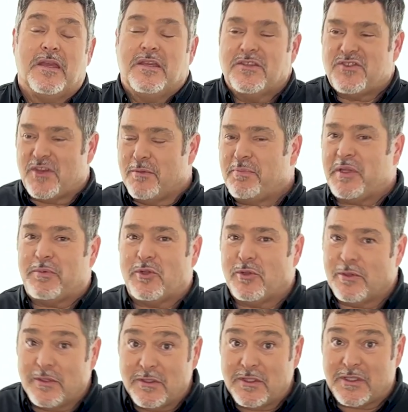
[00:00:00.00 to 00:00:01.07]
Some
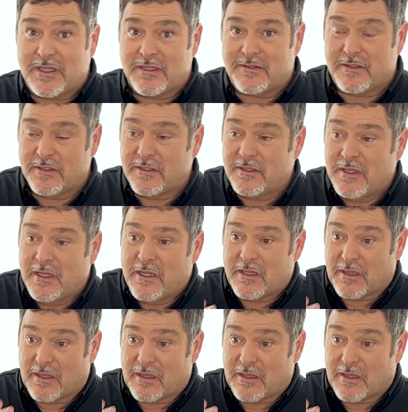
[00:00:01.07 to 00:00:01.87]
people look at their